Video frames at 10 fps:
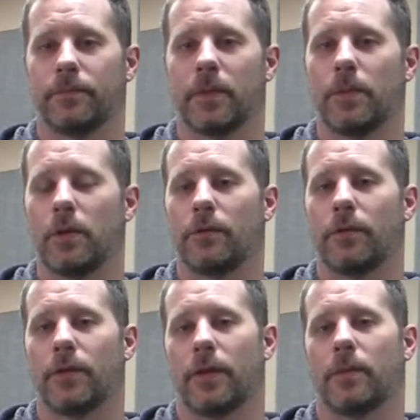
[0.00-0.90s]
the beautiful
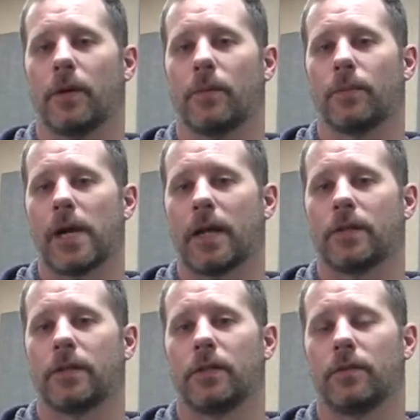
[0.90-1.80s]
thing about
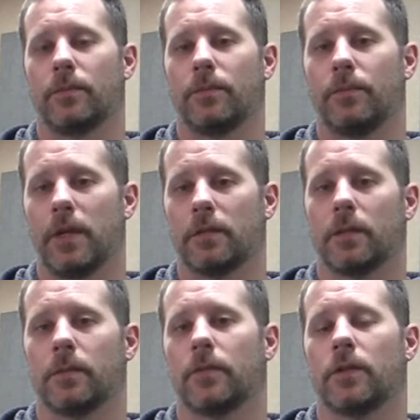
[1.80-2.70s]
practicing your beat
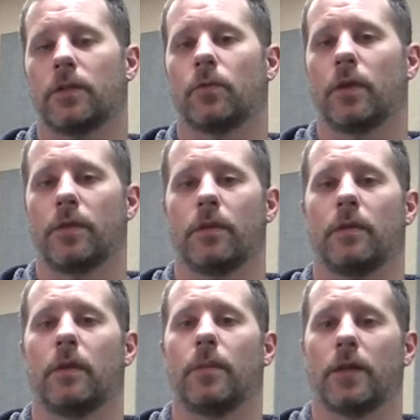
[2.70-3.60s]
subdivisions with
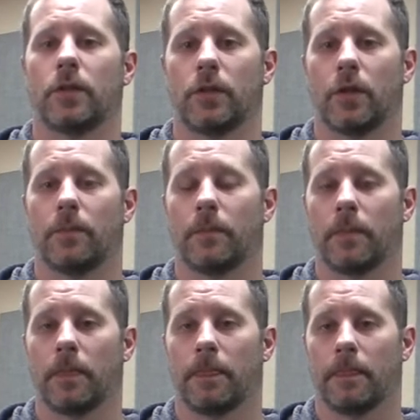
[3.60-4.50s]
a metronome
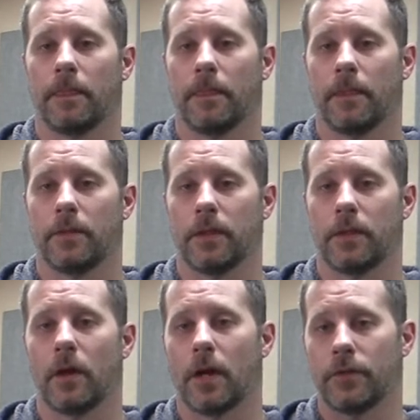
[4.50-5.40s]
is that
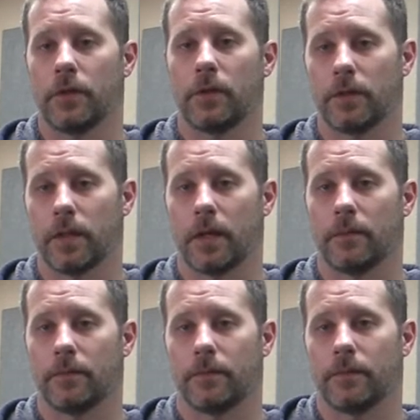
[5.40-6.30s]
the offshoot is
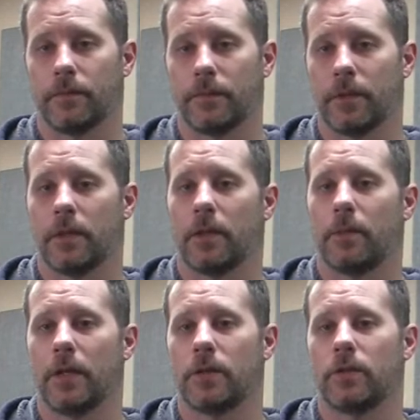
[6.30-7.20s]
that it
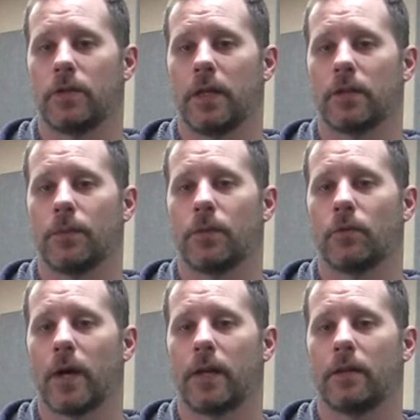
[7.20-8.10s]
syncs up your
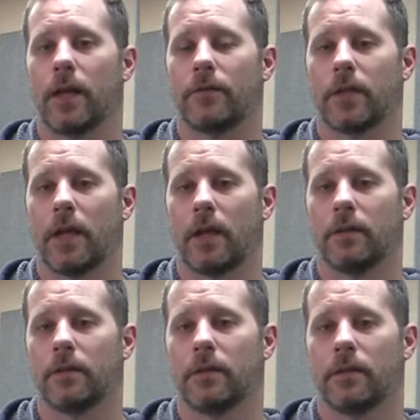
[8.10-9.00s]
right and left
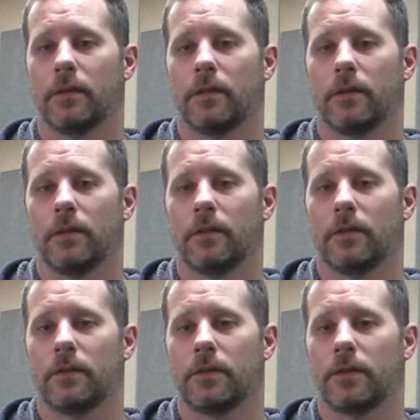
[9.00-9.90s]
hand,
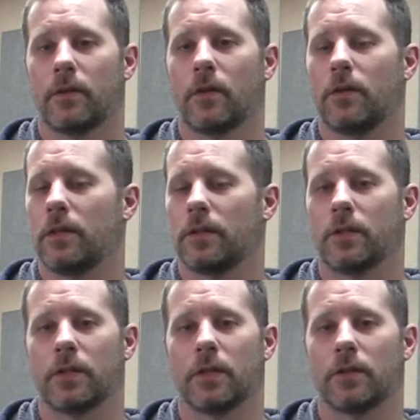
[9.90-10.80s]
so you
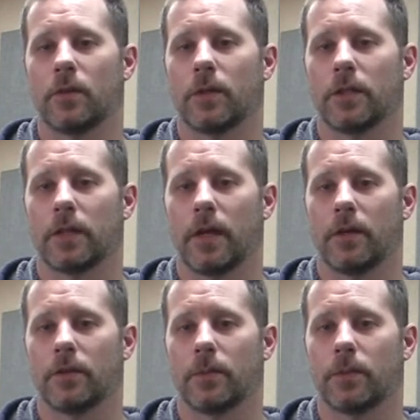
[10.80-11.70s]
just get so much tighter
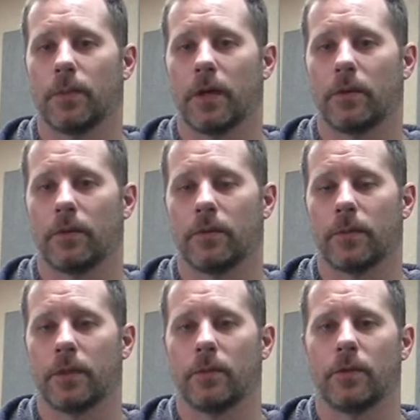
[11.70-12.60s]
and so much better,
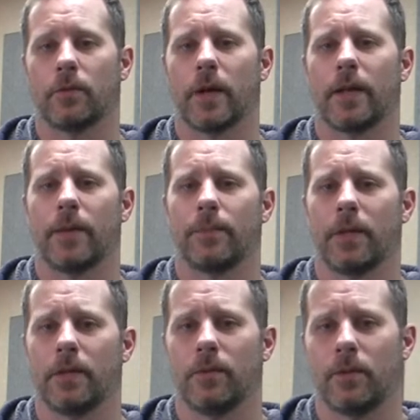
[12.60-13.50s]
especially with your right hand
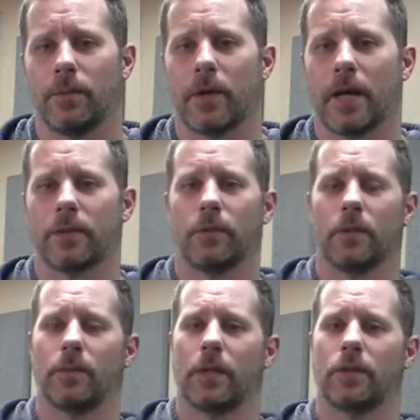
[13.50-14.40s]
picking when you practice it
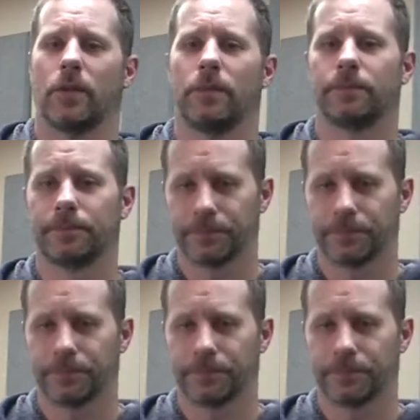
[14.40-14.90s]
with a metronome.